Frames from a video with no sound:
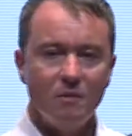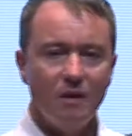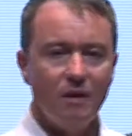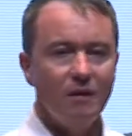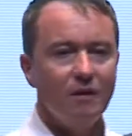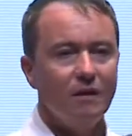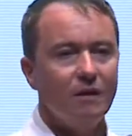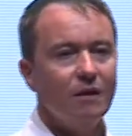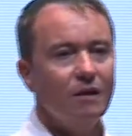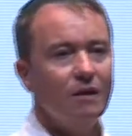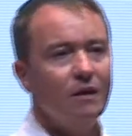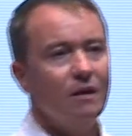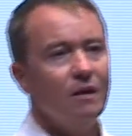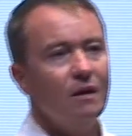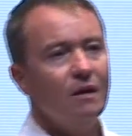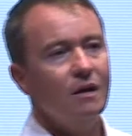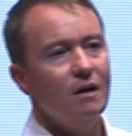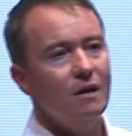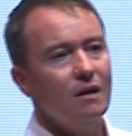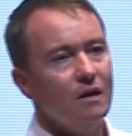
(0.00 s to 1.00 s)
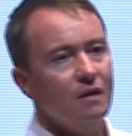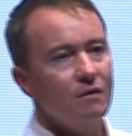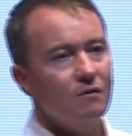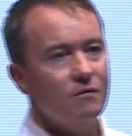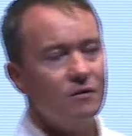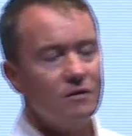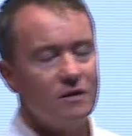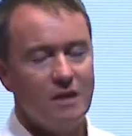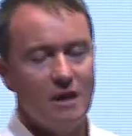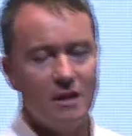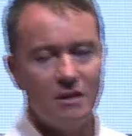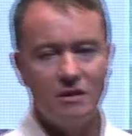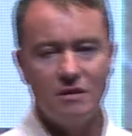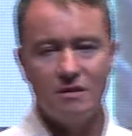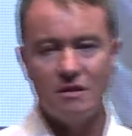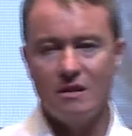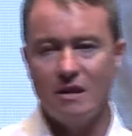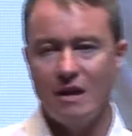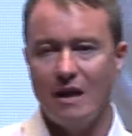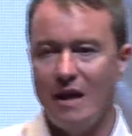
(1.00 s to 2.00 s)
me for
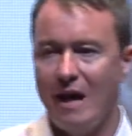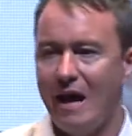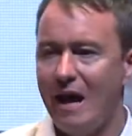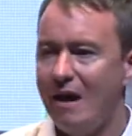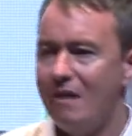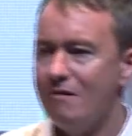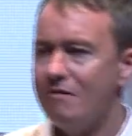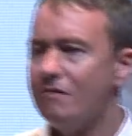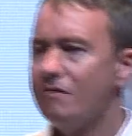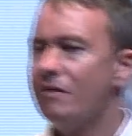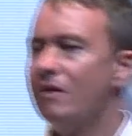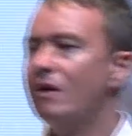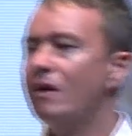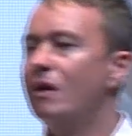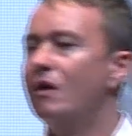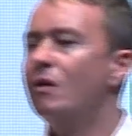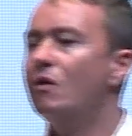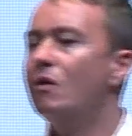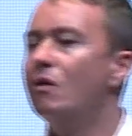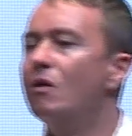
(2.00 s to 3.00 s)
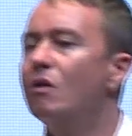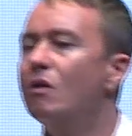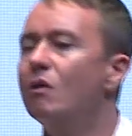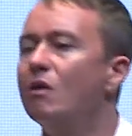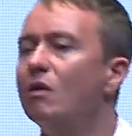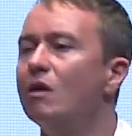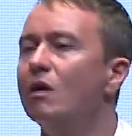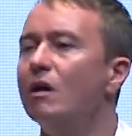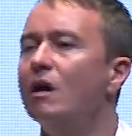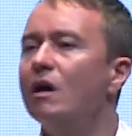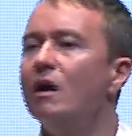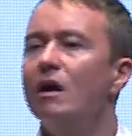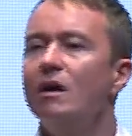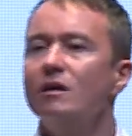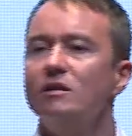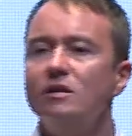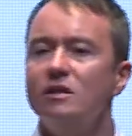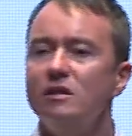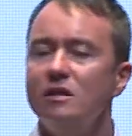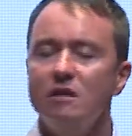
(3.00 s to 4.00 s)
sessions and they have a
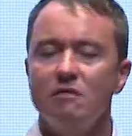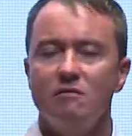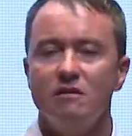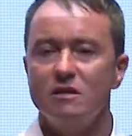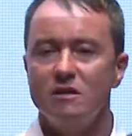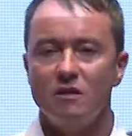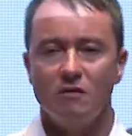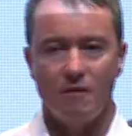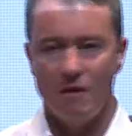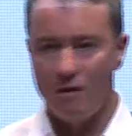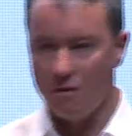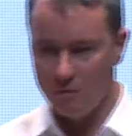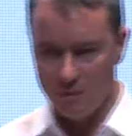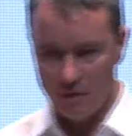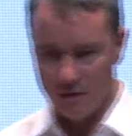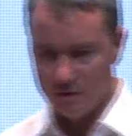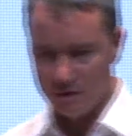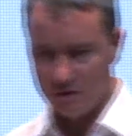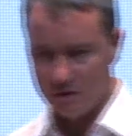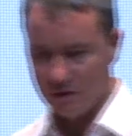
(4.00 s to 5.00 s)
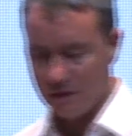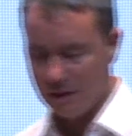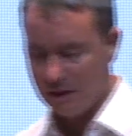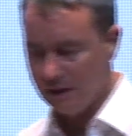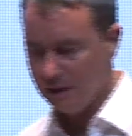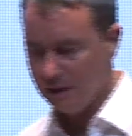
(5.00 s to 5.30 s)
series of ailments